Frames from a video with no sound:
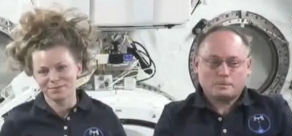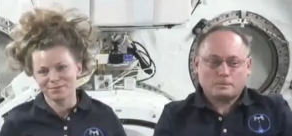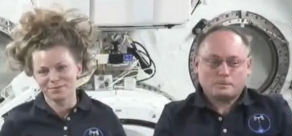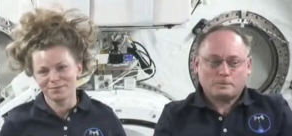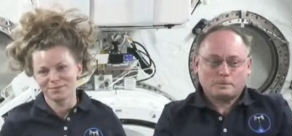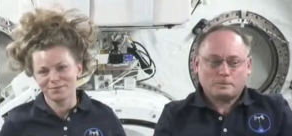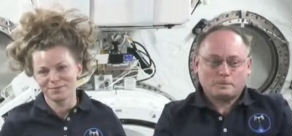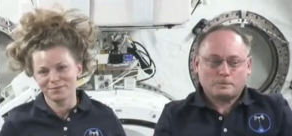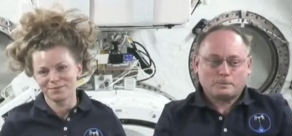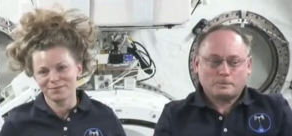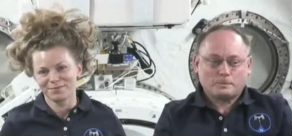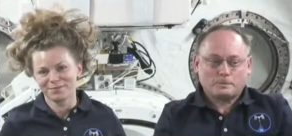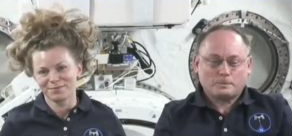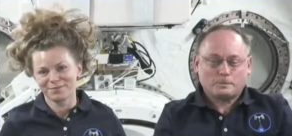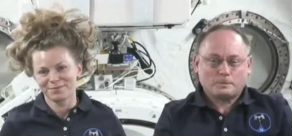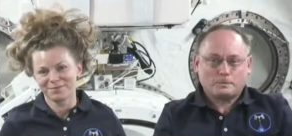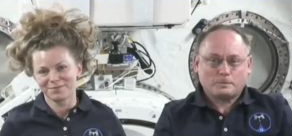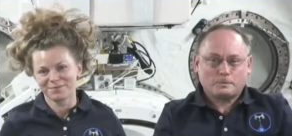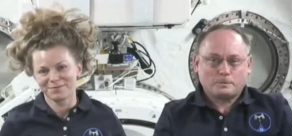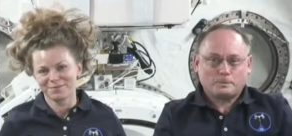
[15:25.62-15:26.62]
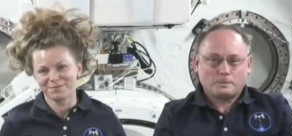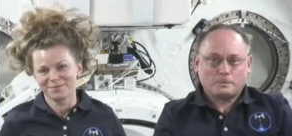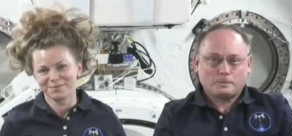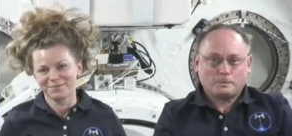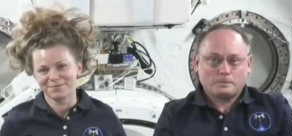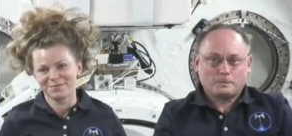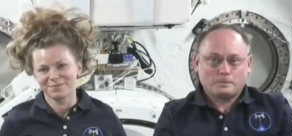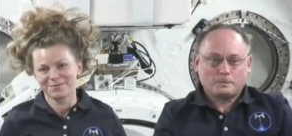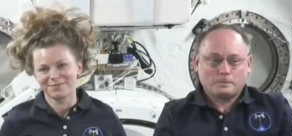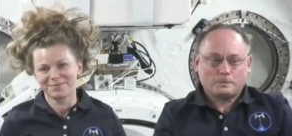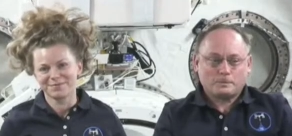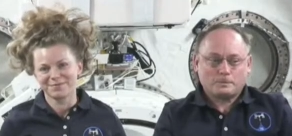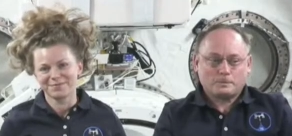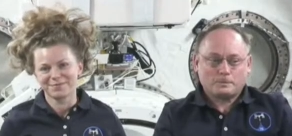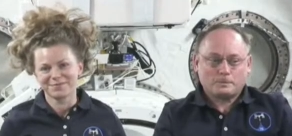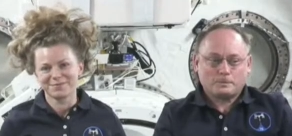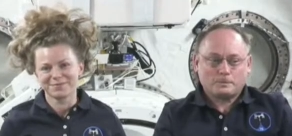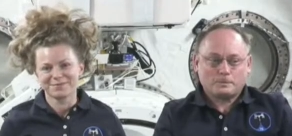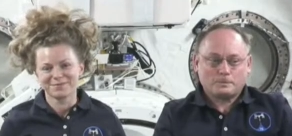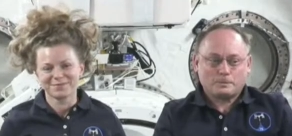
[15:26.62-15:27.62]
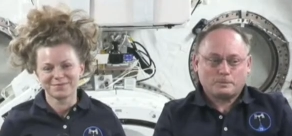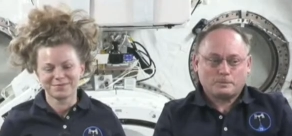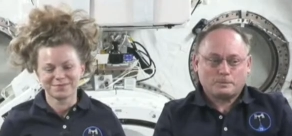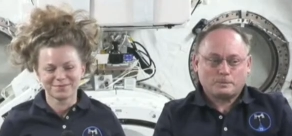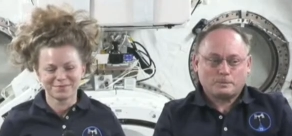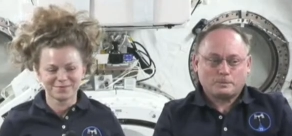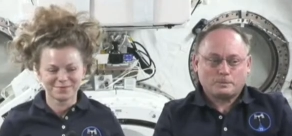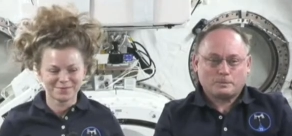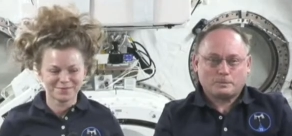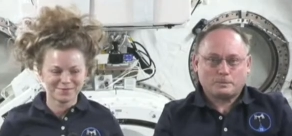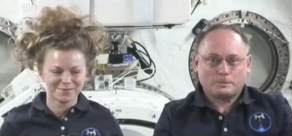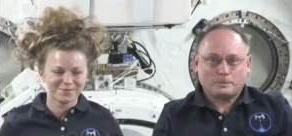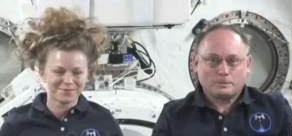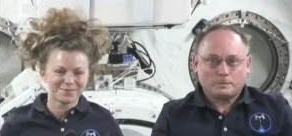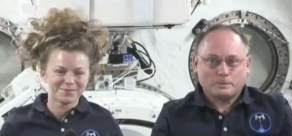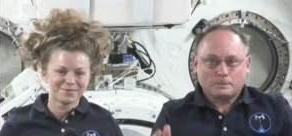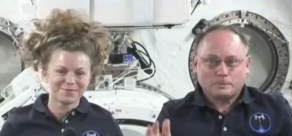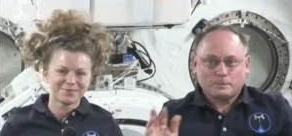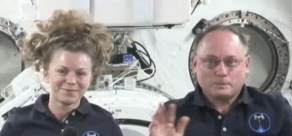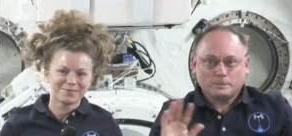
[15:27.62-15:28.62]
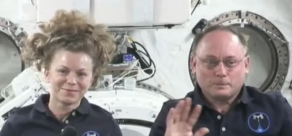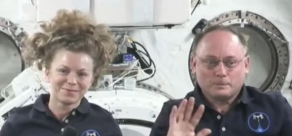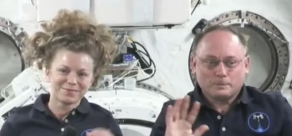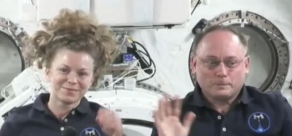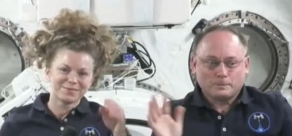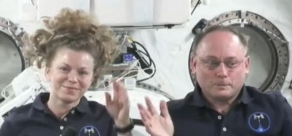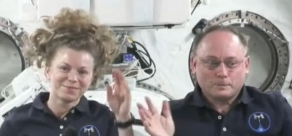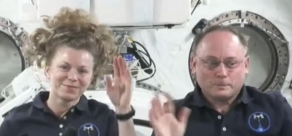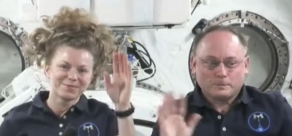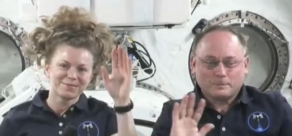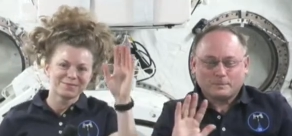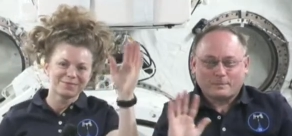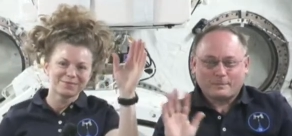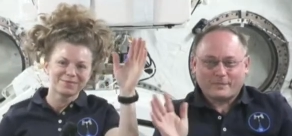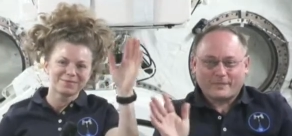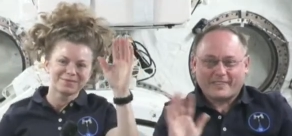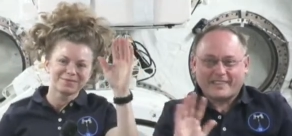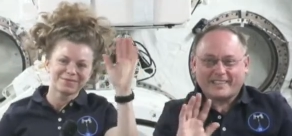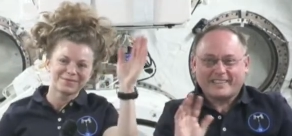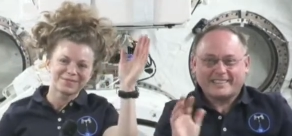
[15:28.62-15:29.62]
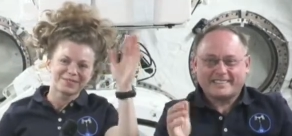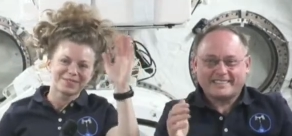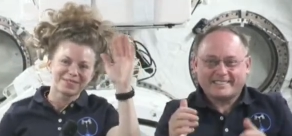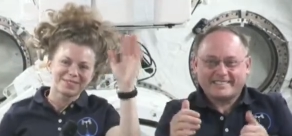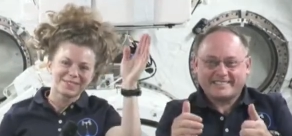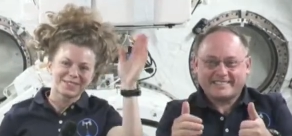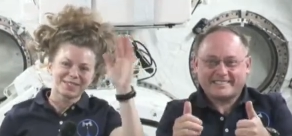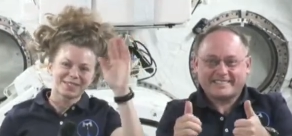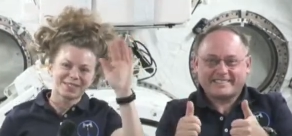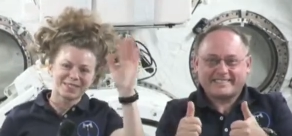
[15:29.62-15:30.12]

(silence)